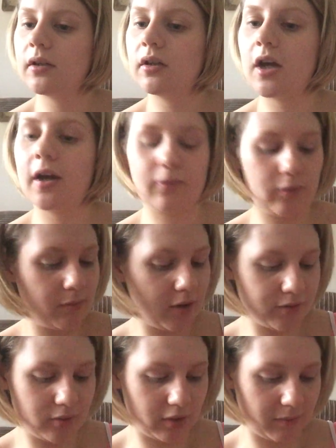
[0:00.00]
No, what am
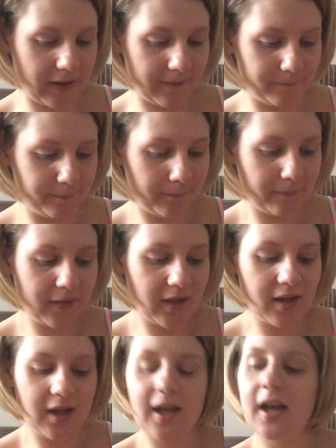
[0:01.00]
I talking about?
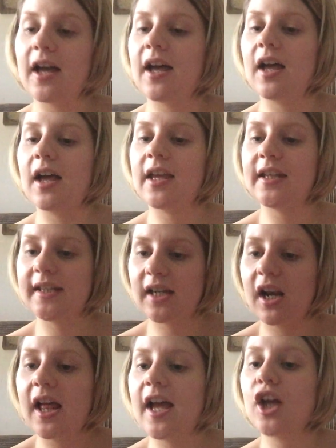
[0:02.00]

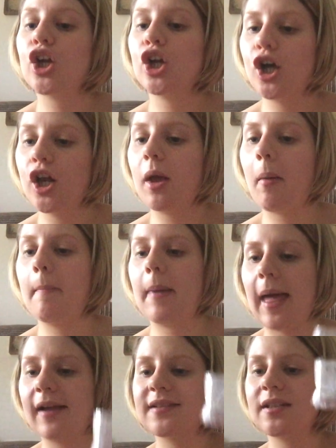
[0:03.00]
Eclair Colour
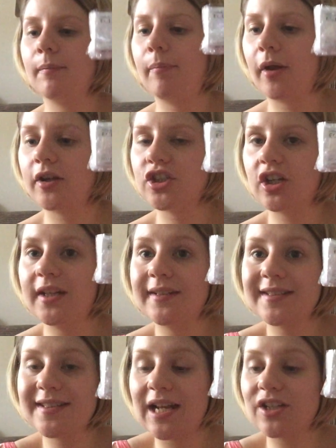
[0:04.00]
Blast Blusher
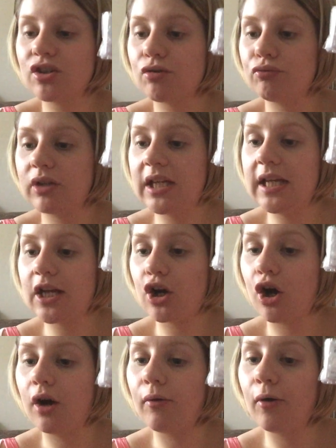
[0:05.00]
in Santorini
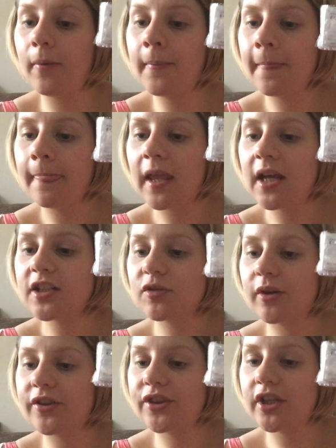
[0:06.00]
Coral.
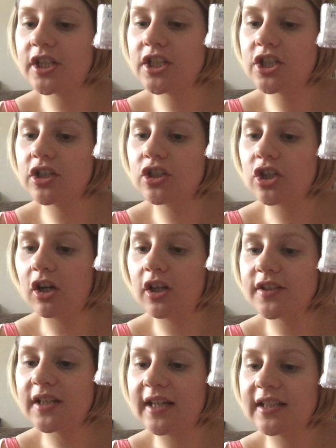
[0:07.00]
It's worth
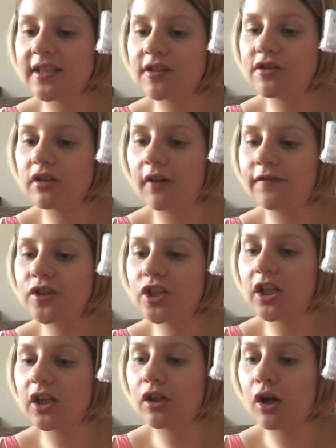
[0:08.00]
$32 and it's a soft
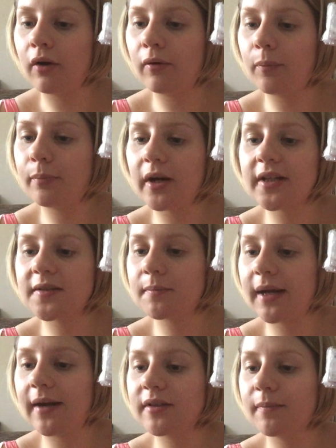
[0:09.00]
sheer coral pressed
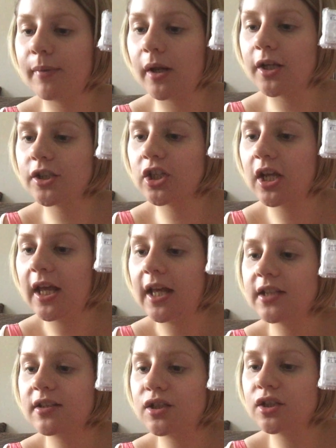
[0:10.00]
powder blush.
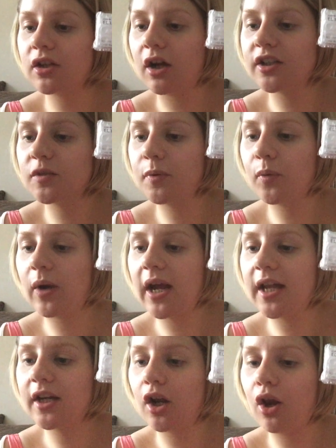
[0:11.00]
It's designed to be
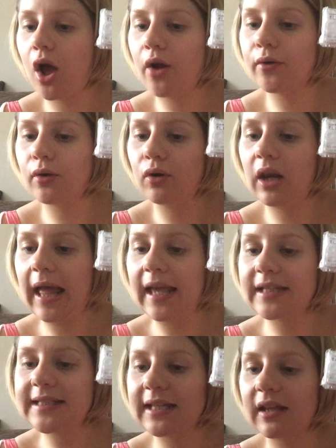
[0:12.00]
worn alone or
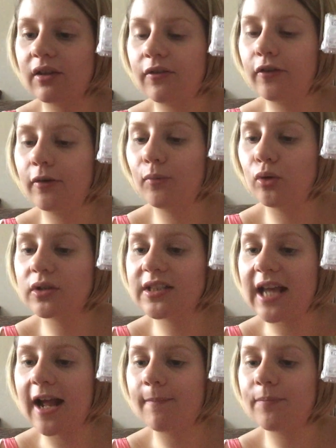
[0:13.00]
layered together for a more
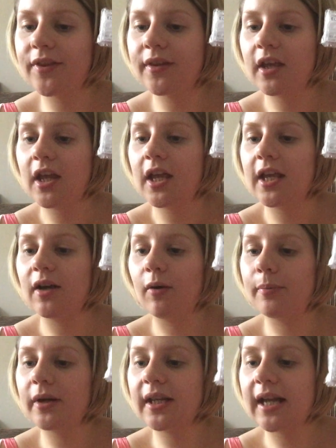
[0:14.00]
depth. It
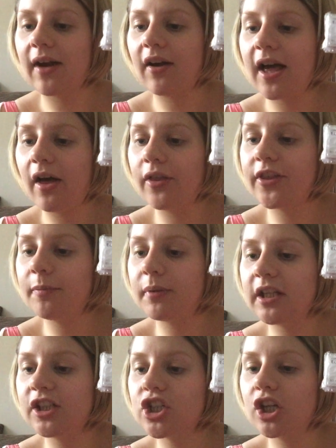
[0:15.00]
will bring out healthy
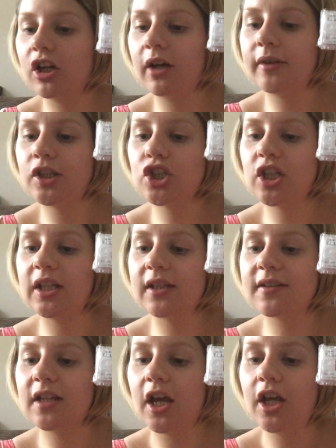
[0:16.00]
peachy glowing
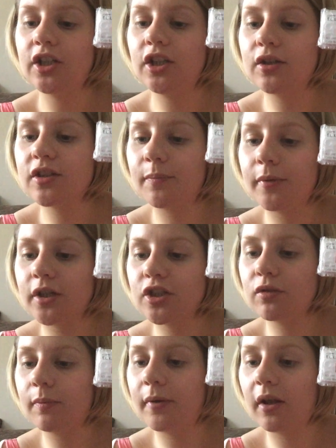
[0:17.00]
cheeks. Use a brush
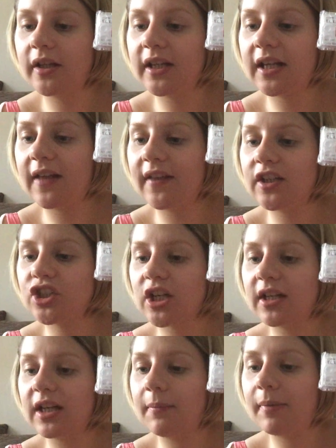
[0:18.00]
to apply it and then
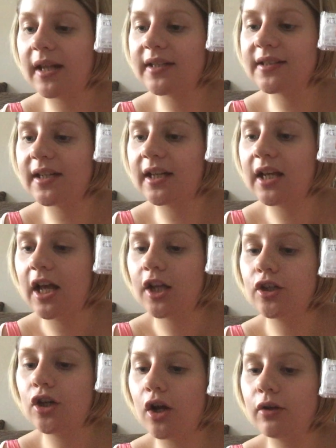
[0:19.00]
gently blend in.
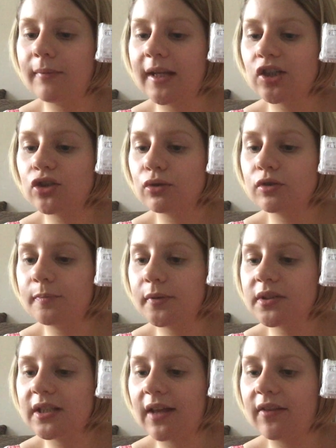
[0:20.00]
Note, make sure to
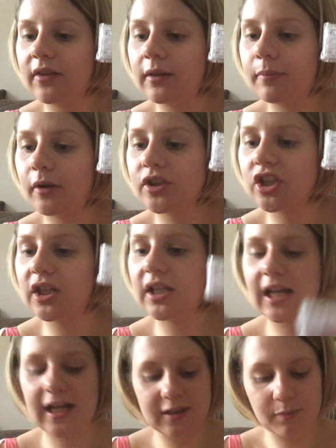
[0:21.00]
put together the blush in the
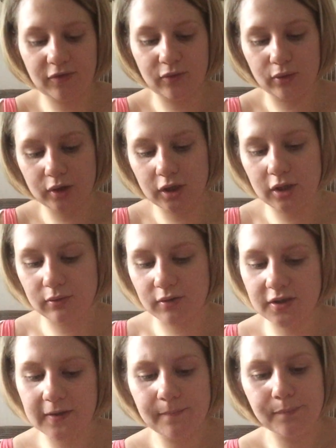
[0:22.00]
case before
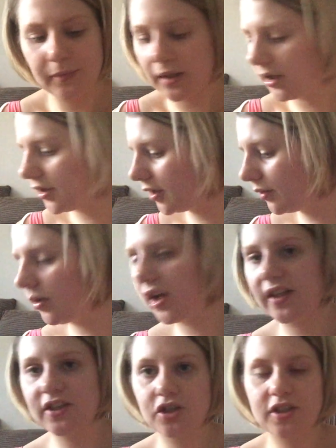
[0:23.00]
use. I don't know
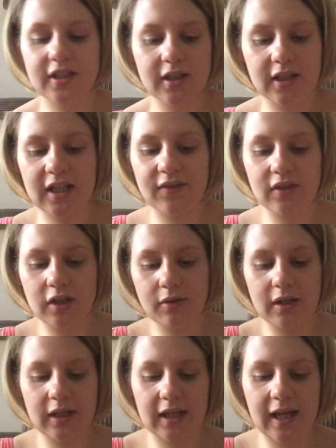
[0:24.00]
why they just didn't give it you
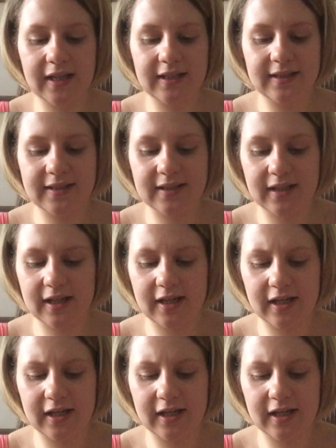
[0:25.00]
in a case.